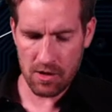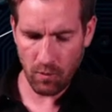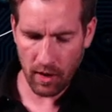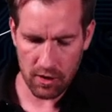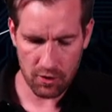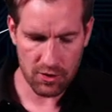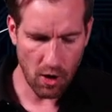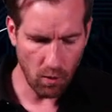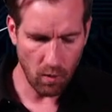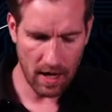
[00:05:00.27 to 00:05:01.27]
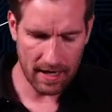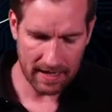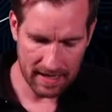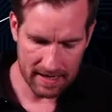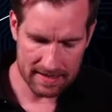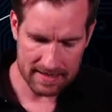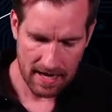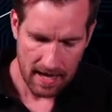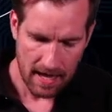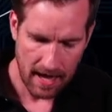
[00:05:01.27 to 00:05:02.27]
what you don't want is
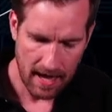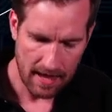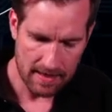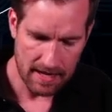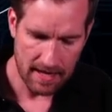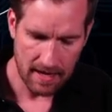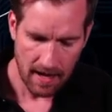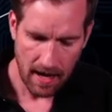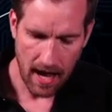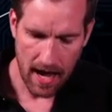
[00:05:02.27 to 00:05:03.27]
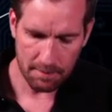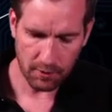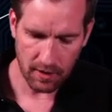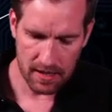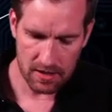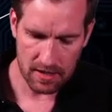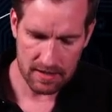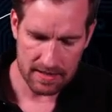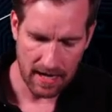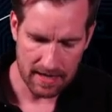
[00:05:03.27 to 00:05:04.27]
the
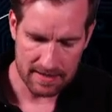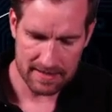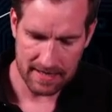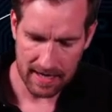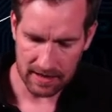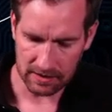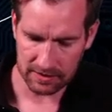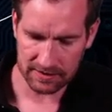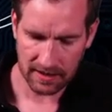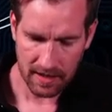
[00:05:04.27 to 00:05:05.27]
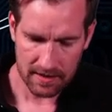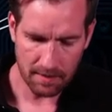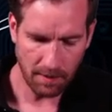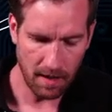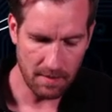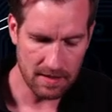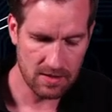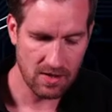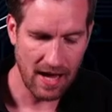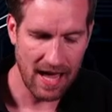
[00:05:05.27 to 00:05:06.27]
operations and sales
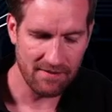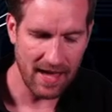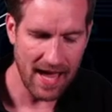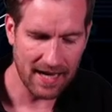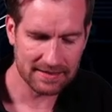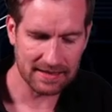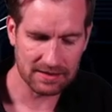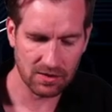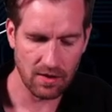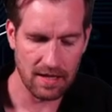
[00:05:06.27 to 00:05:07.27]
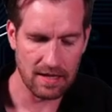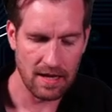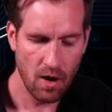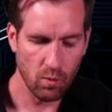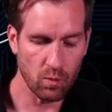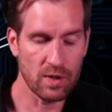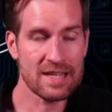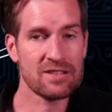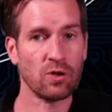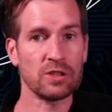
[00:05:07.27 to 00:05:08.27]
departments to have access to the
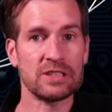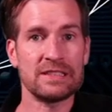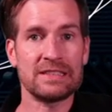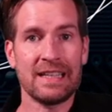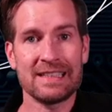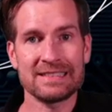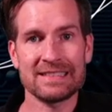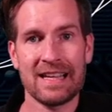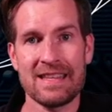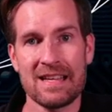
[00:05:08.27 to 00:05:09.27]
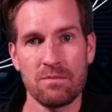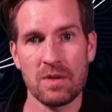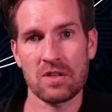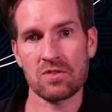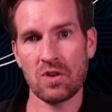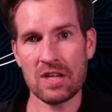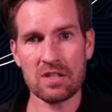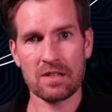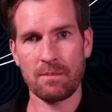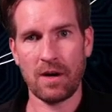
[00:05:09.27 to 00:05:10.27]
resources inside the
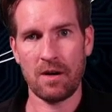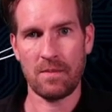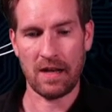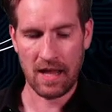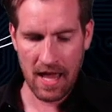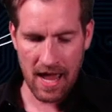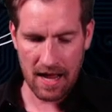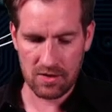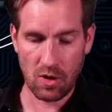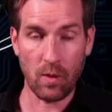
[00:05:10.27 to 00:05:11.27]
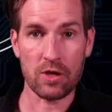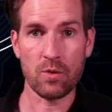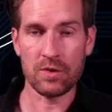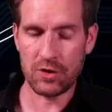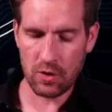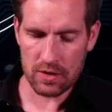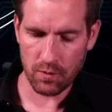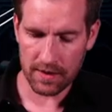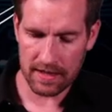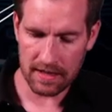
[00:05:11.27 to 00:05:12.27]
administration department. And so what you would do is
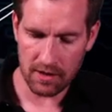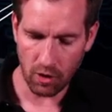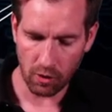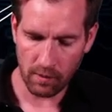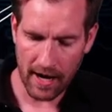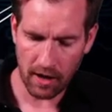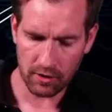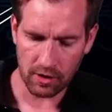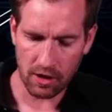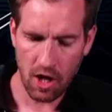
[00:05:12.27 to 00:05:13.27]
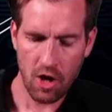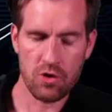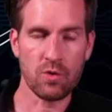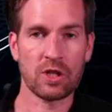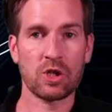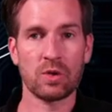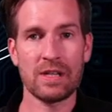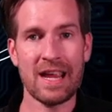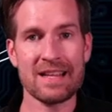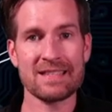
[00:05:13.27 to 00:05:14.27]
within your router, you would
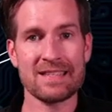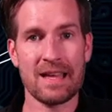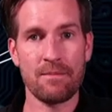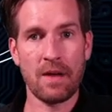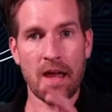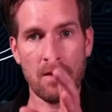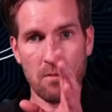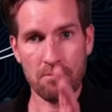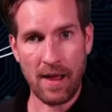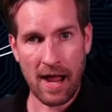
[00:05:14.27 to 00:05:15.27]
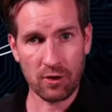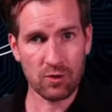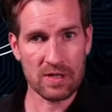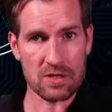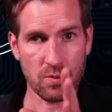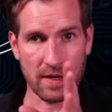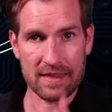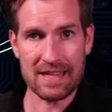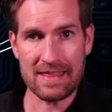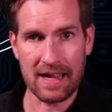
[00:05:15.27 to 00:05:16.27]
create some boundaries
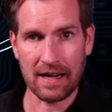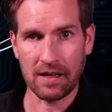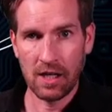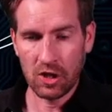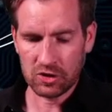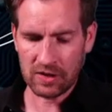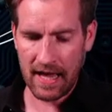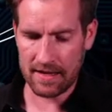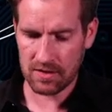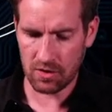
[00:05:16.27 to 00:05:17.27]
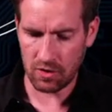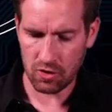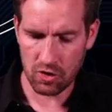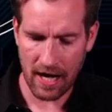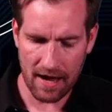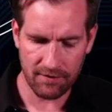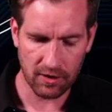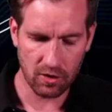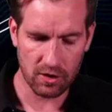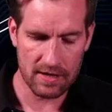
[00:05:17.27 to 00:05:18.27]
within there so that certain
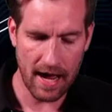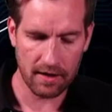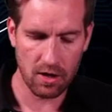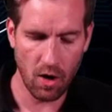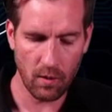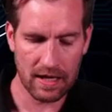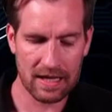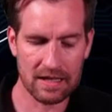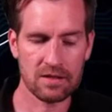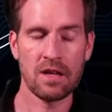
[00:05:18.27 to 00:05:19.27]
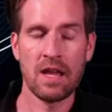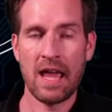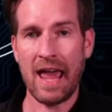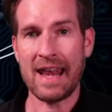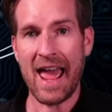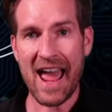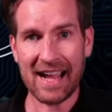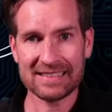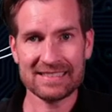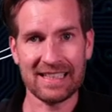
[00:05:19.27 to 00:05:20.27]
traffic could not go in and
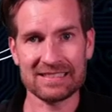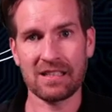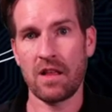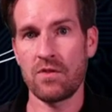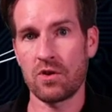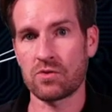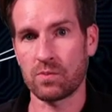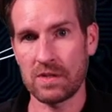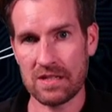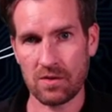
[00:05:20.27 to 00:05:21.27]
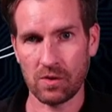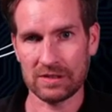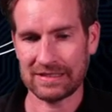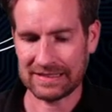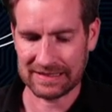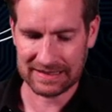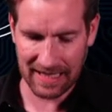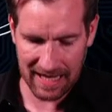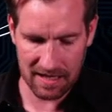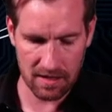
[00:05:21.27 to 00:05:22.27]
access those resources
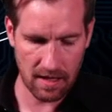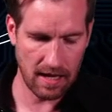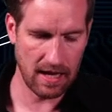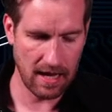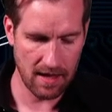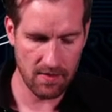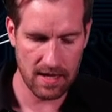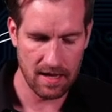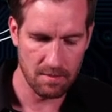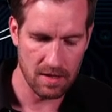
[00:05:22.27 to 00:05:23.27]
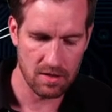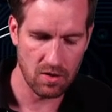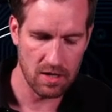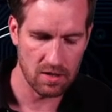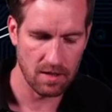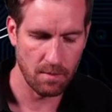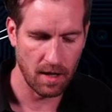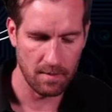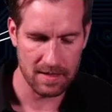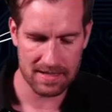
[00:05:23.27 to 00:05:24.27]
in the administration
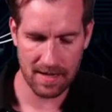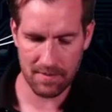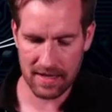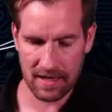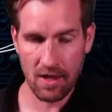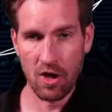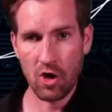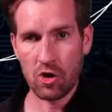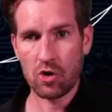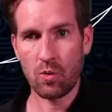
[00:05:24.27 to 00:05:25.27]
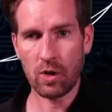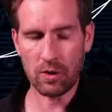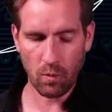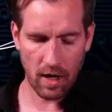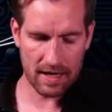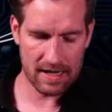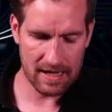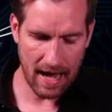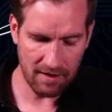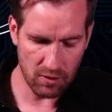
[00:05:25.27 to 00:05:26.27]
department. Same thing, you wouldn't want
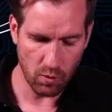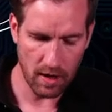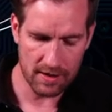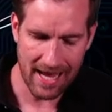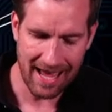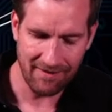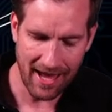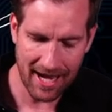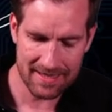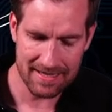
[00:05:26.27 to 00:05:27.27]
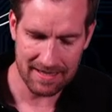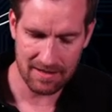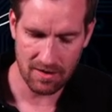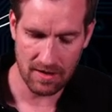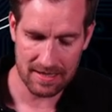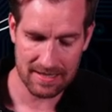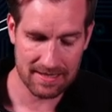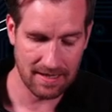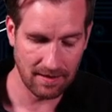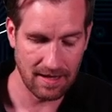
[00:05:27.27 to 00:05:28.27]
everyone to have access to
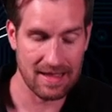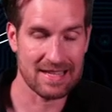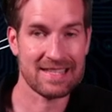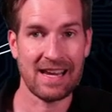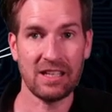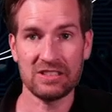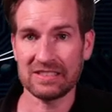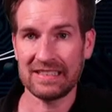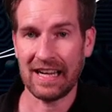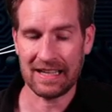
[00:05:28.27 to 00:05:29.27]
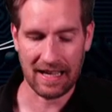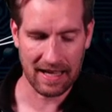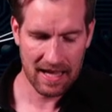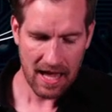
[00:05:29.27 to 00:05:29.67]
necessarily the sales data.